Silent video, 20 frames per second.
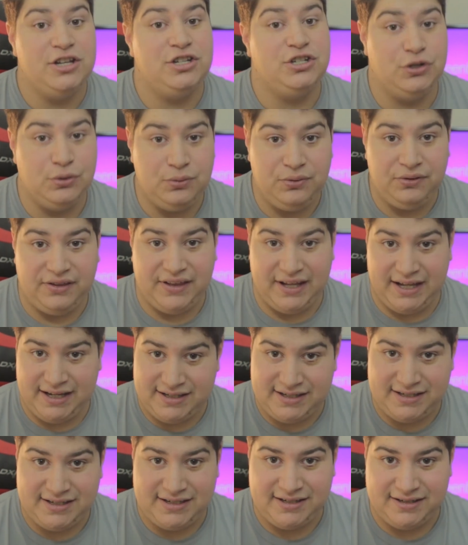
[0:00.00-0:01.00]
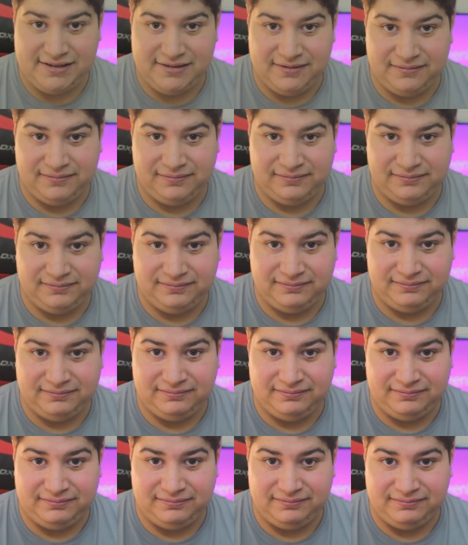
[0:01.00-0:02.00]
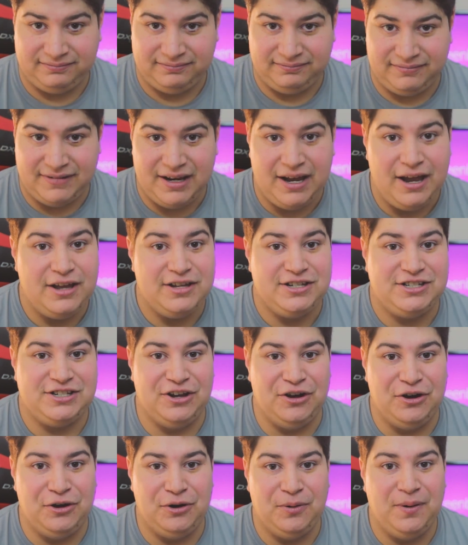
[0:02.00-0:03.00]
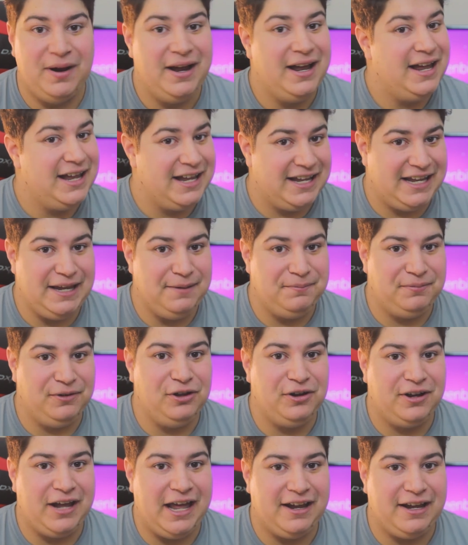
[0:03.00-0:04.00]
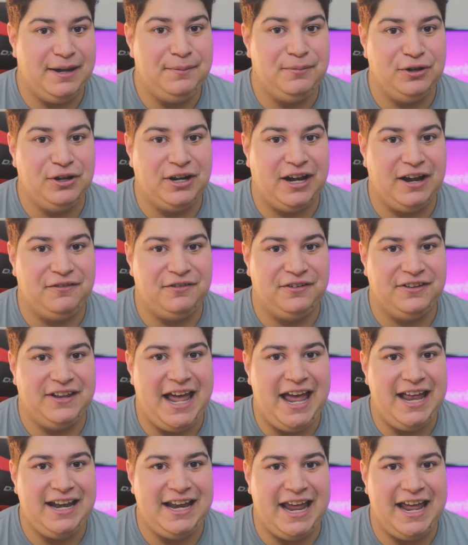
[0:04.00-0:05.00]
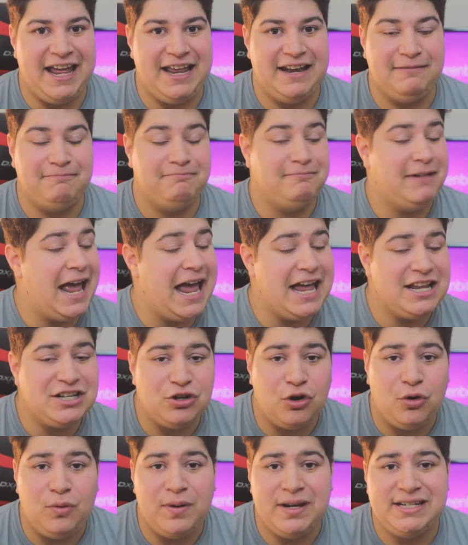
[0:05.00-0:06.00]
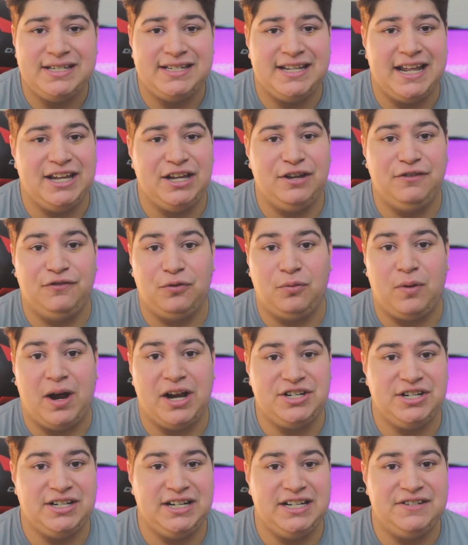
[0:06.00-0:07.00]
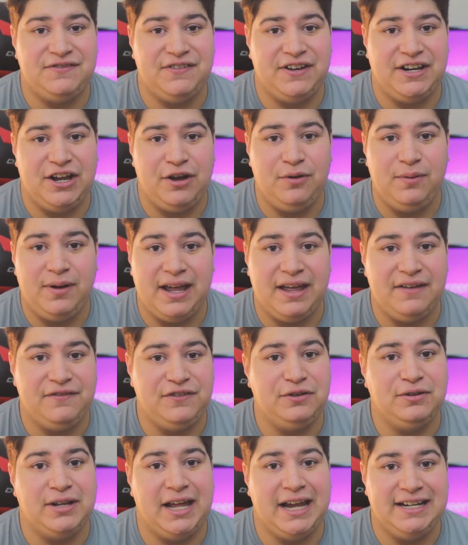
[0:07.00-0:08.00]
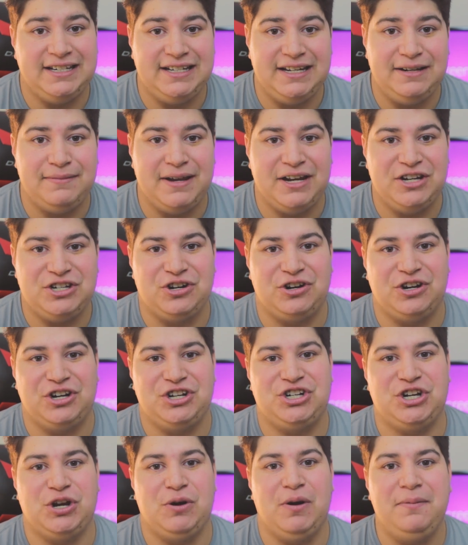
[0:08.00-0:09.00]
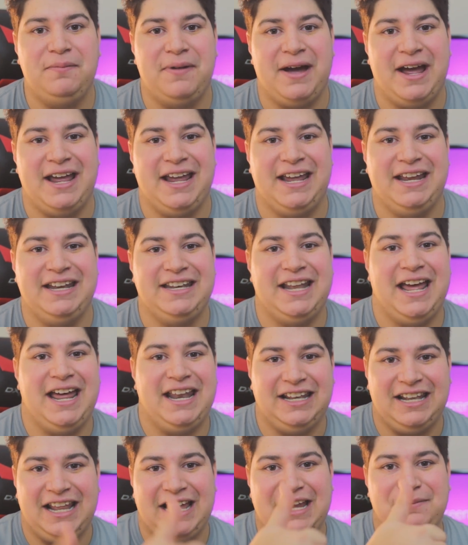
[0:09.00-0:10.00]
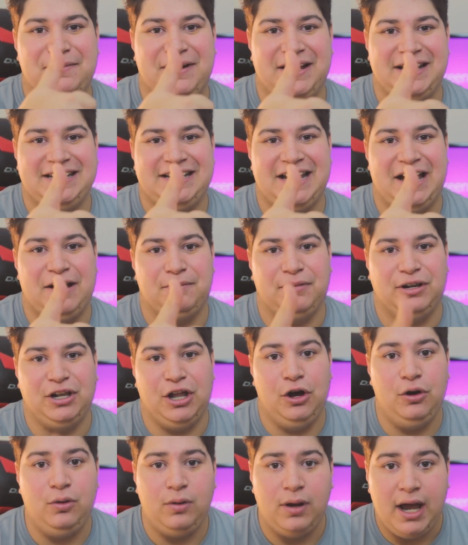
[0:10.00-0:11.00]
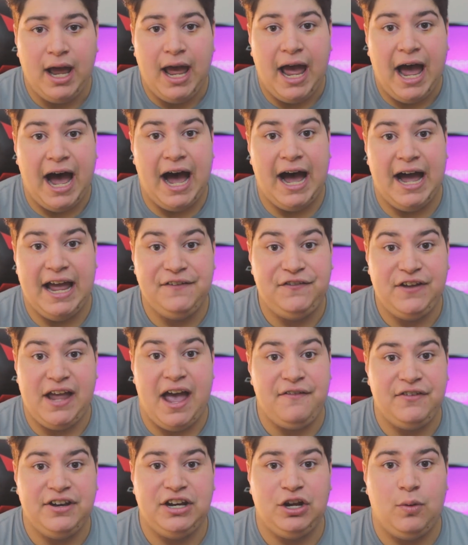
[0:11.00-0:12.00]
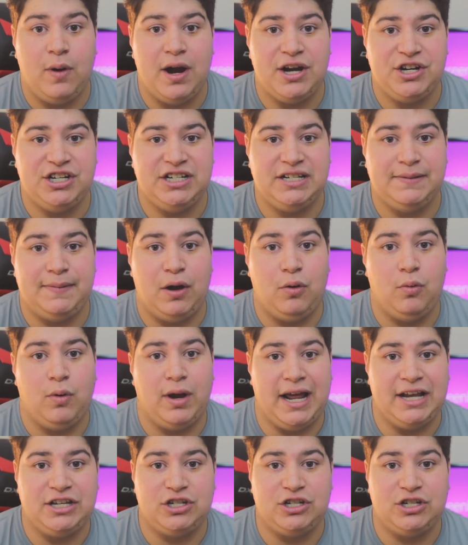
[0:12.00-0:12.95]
to this. So keep a lookout for that, and as always, thank you for watching this video. If you liked it, make sure to show it by hitting that like button down below. If you have any questions about what I